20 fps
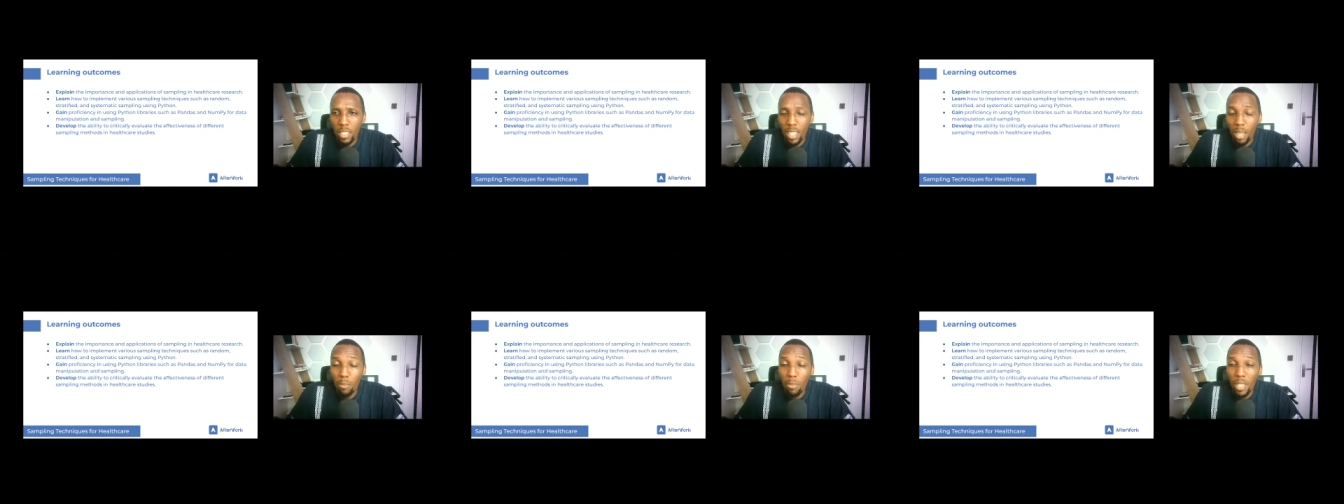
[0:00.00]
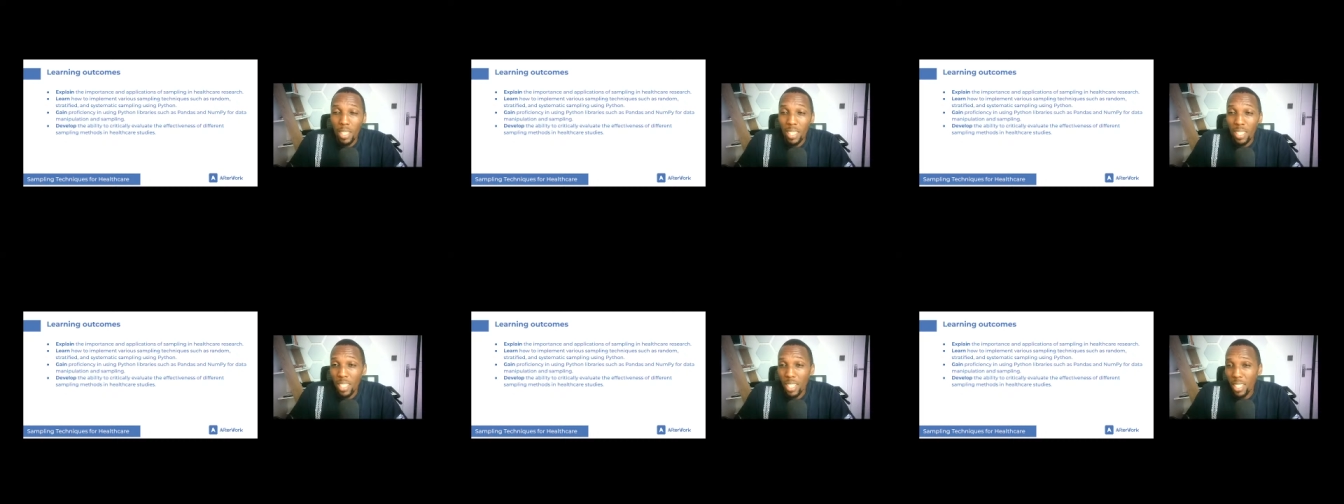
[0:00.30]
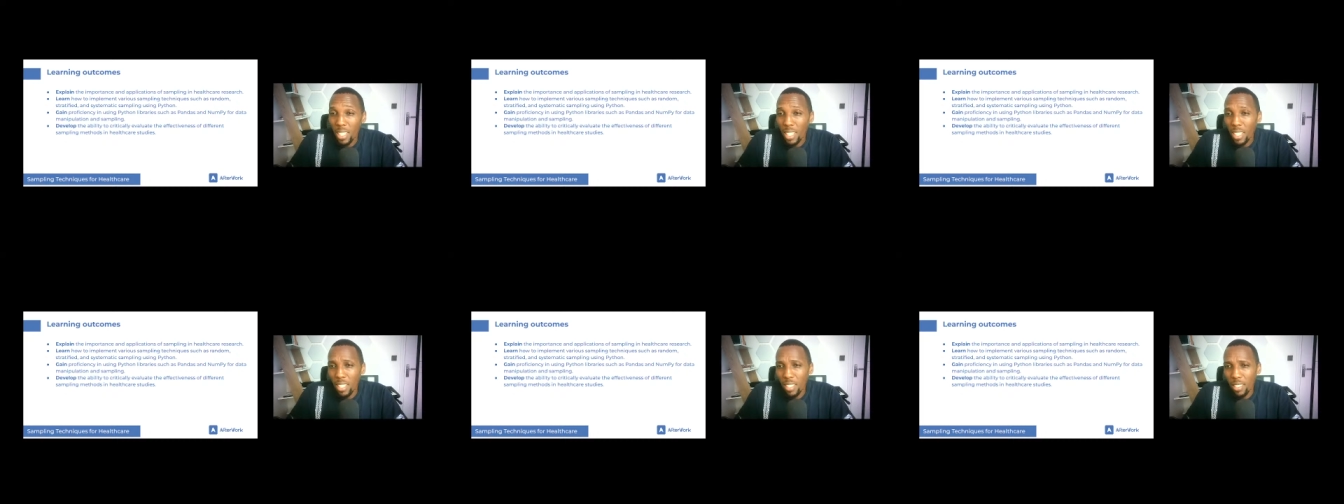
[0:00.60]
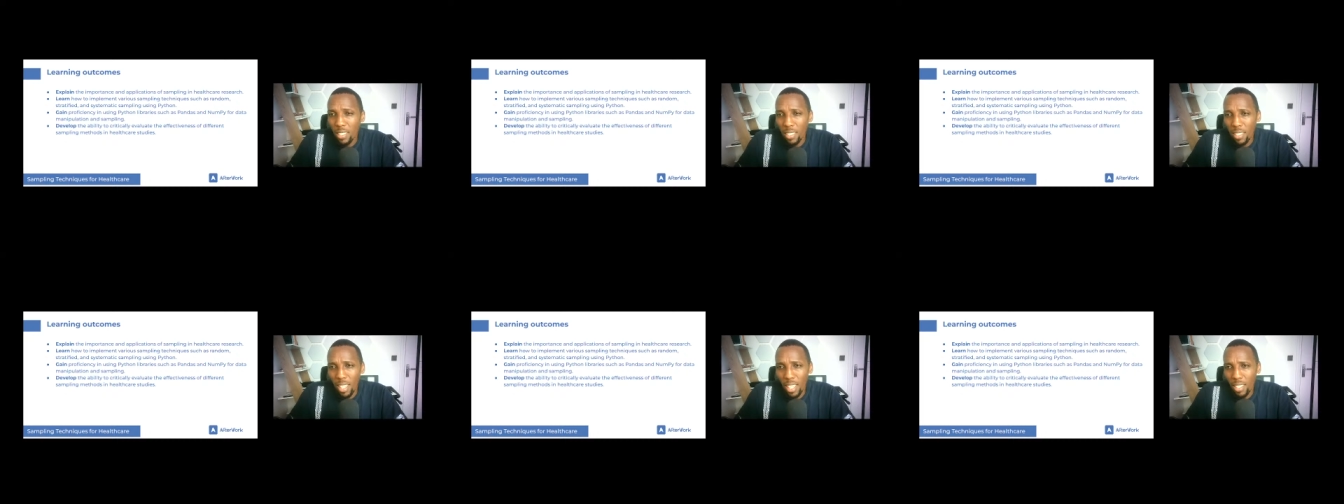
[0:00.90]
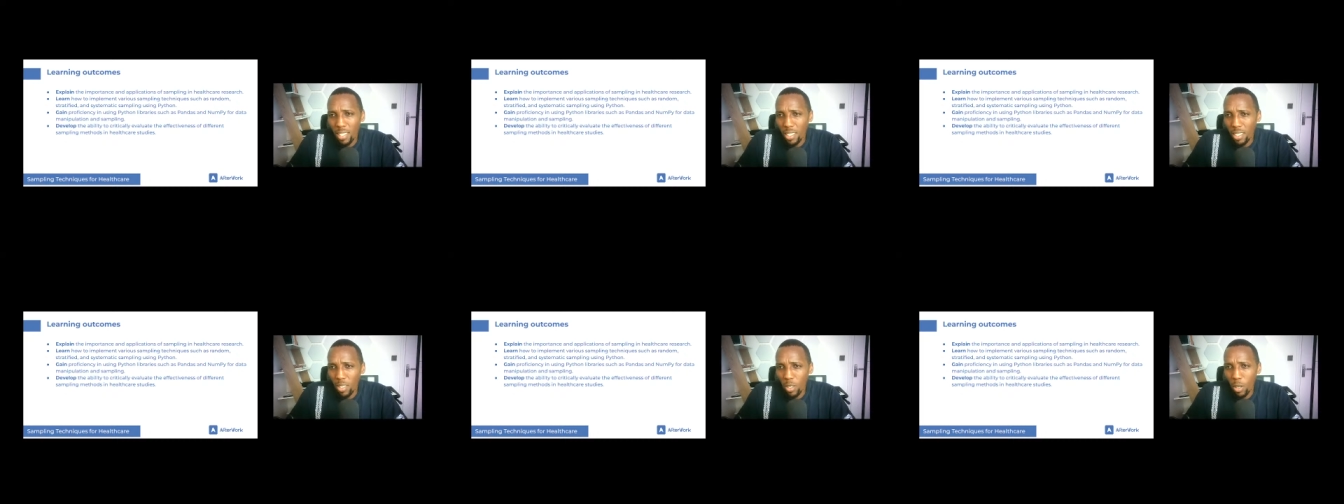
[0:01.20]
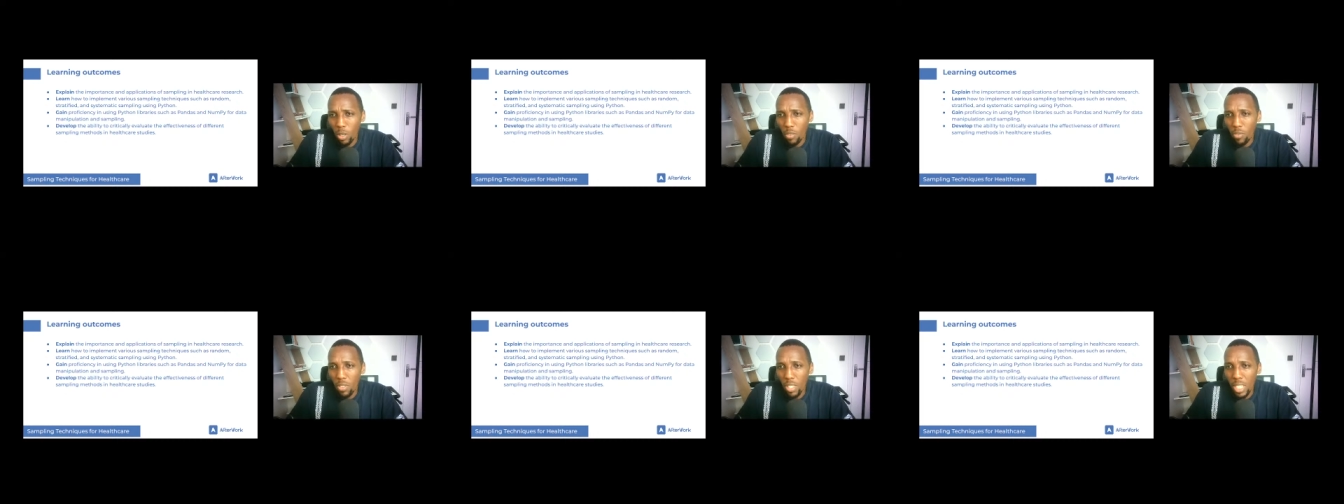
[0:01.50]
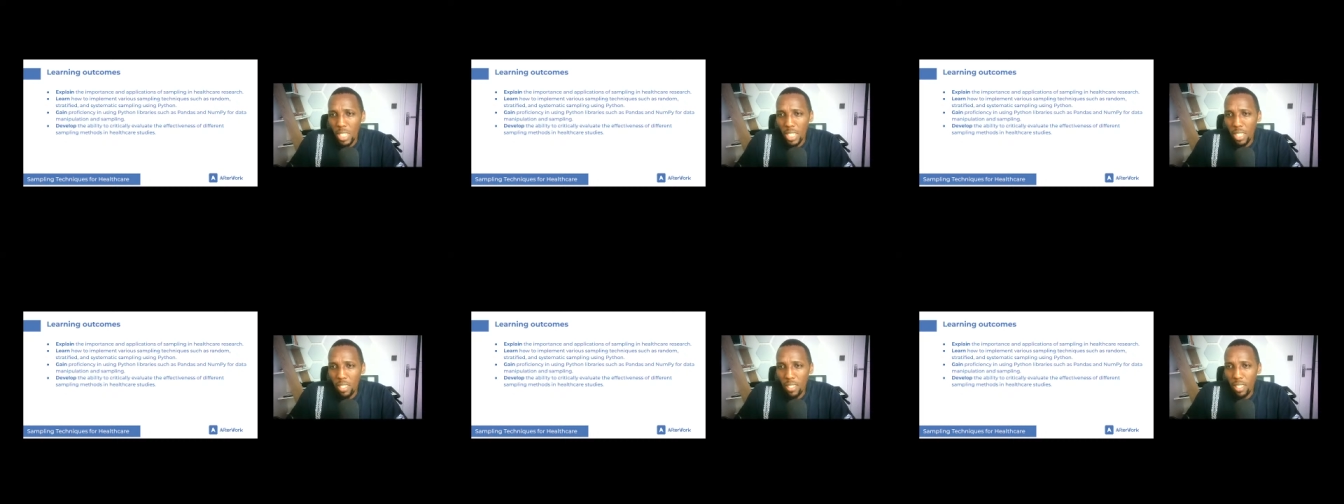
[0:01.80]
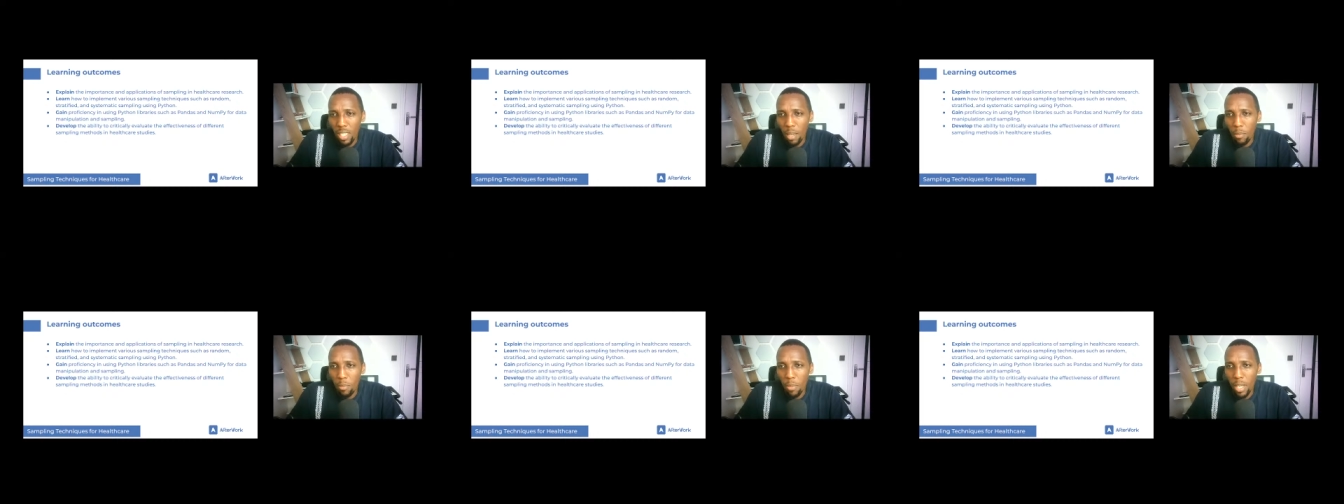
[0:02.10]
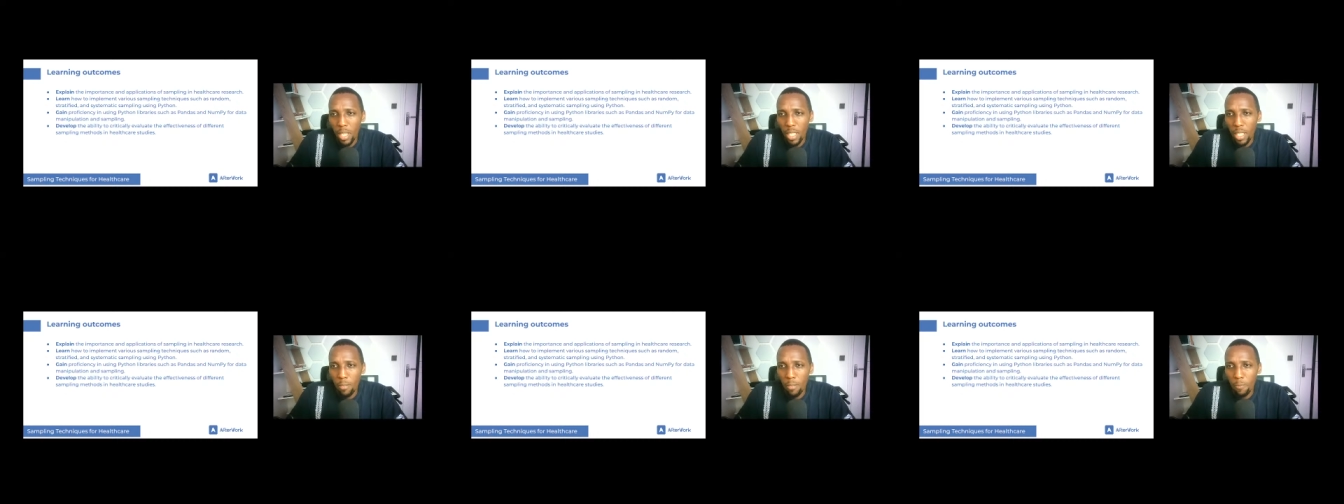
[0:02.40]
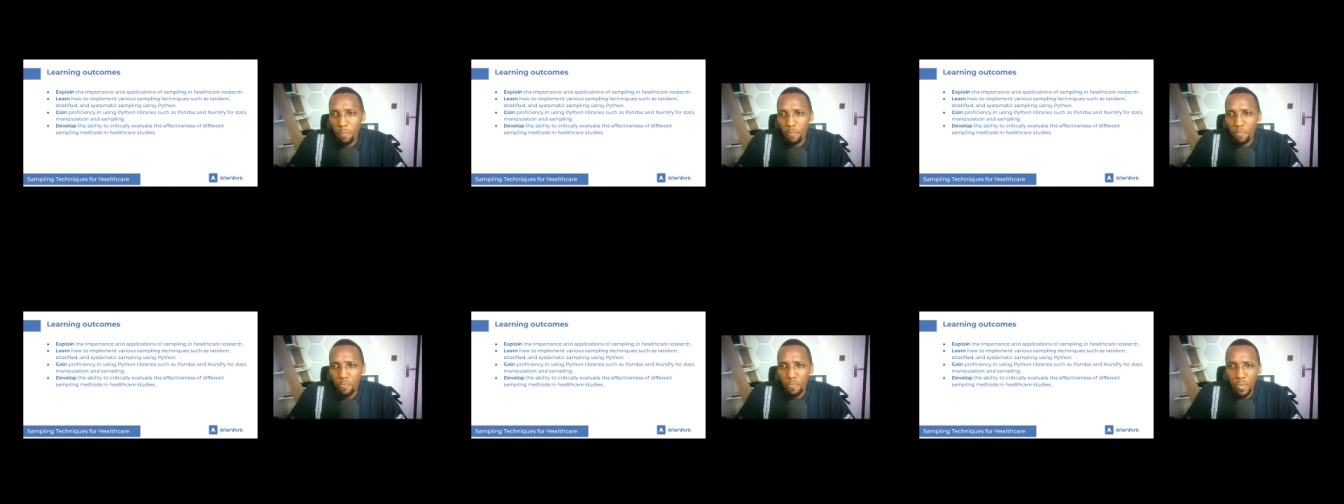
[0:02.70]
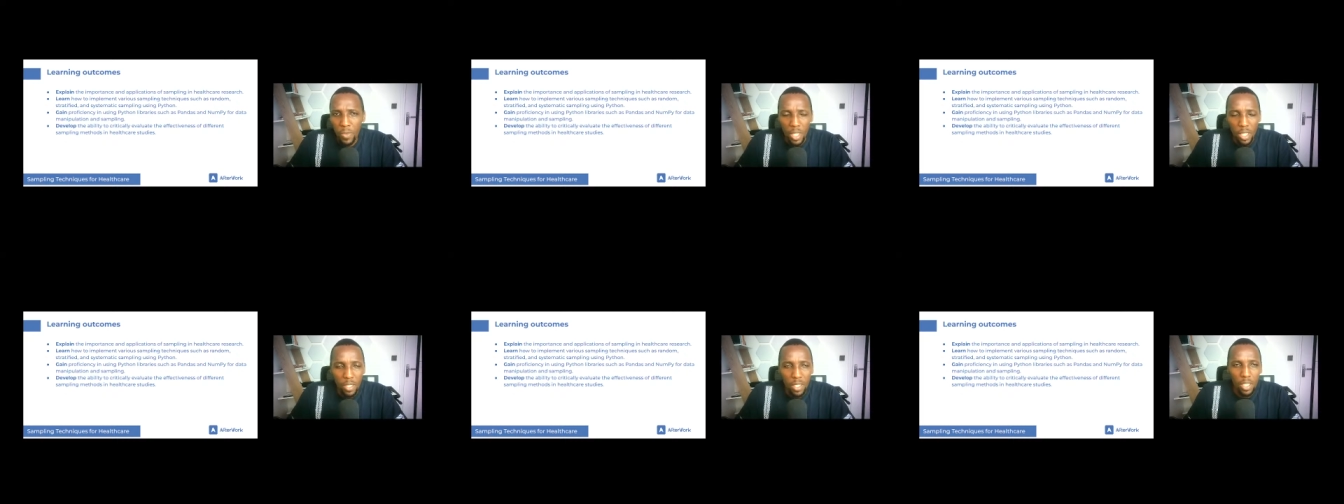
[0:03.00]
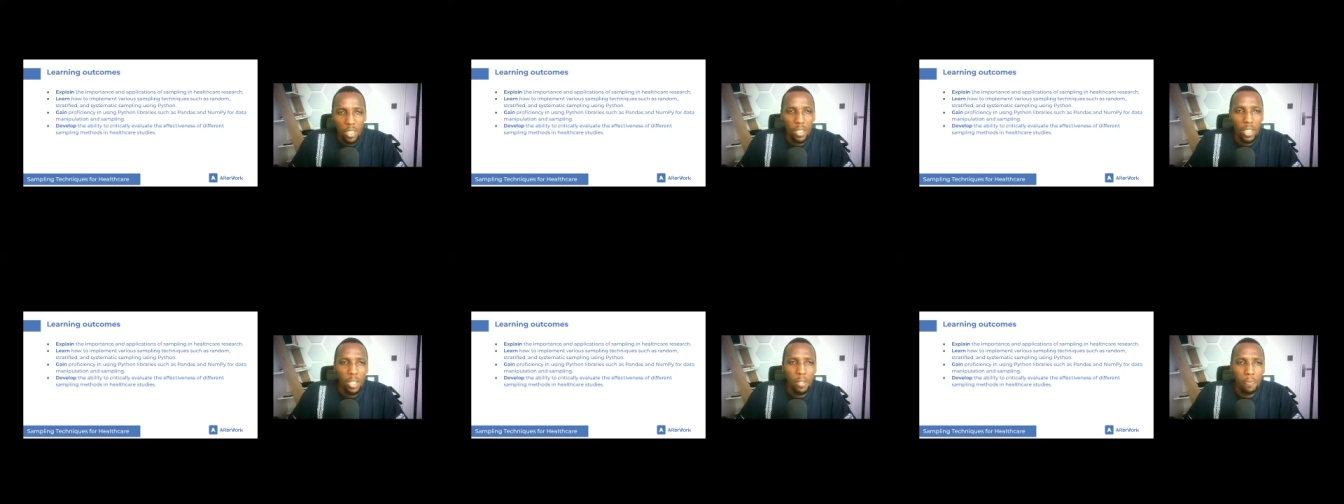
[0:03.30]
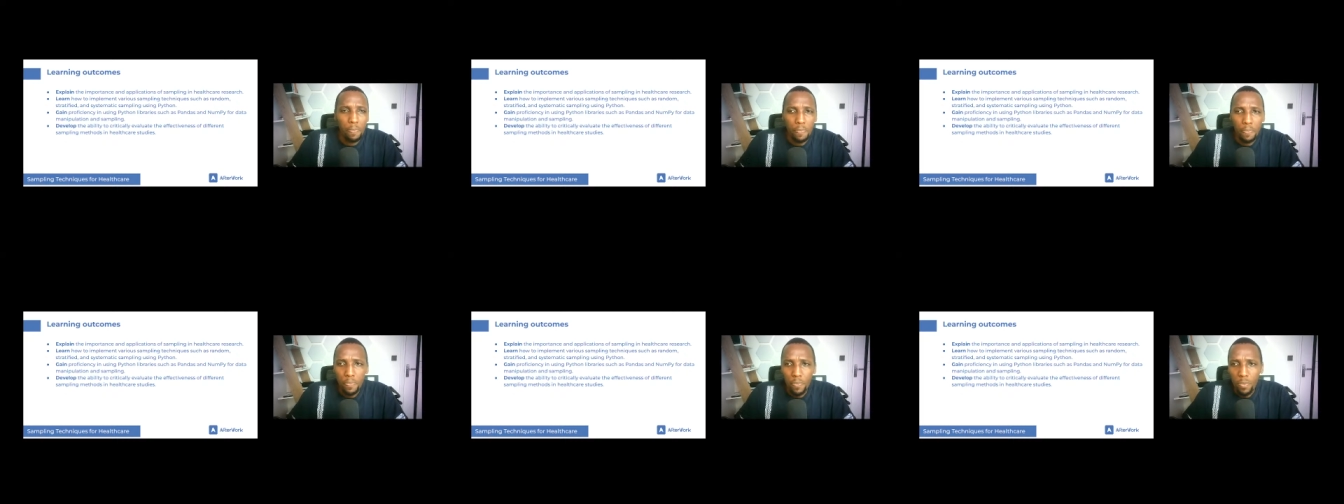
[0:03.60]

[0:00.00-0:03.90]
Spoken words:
sampling techniques such as convenience sampling, etc.